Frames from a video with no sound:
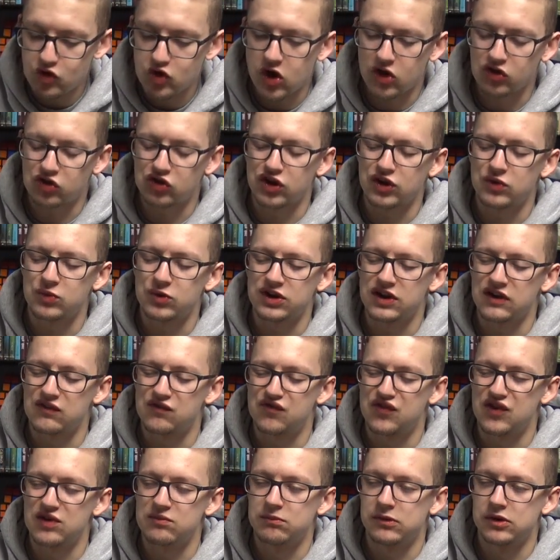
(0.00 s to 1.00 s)
I think we can
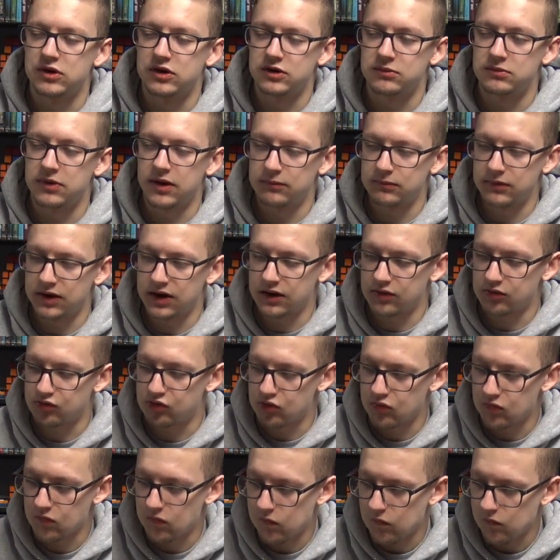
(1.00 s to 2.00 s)
fit more in my
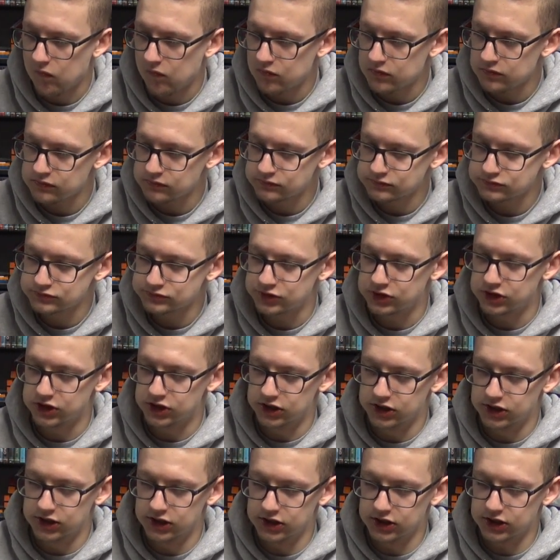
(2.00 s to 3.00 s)
mouth.
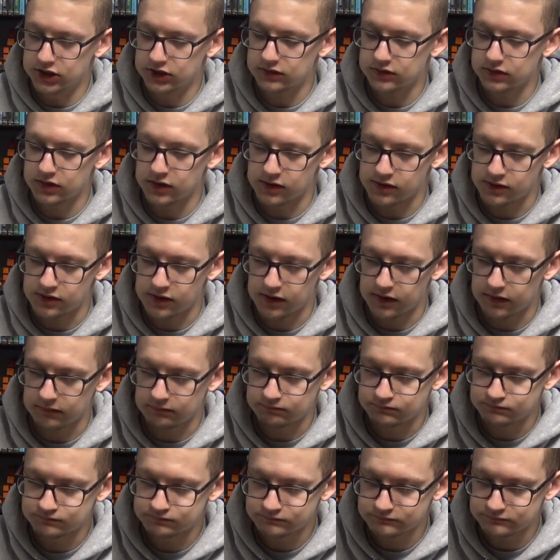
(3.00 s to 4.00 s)
Uh, okay.
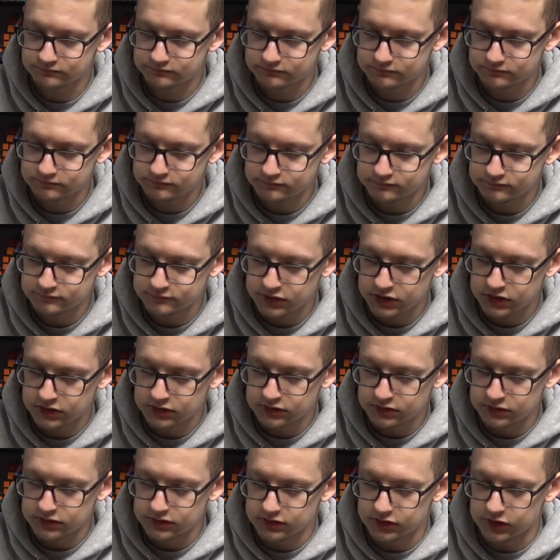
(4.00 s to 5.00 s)

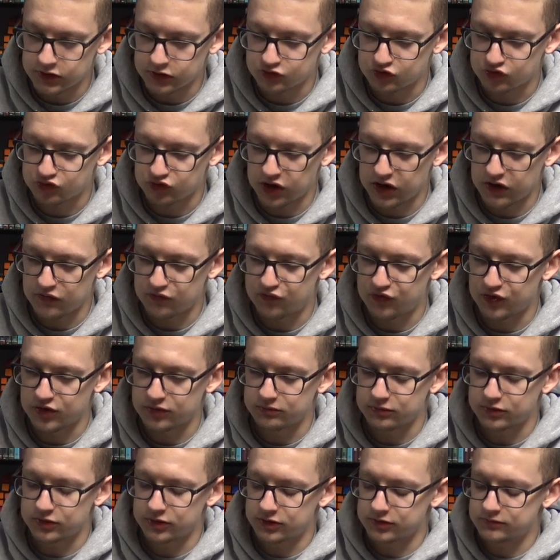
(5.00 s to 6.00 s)
Let's try to
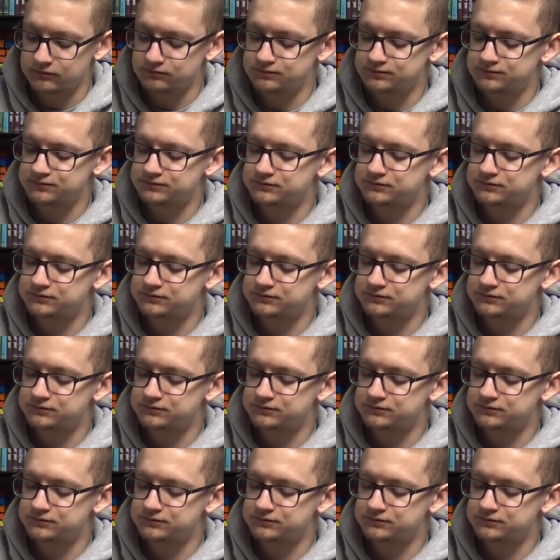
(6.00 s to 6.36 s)
fit more.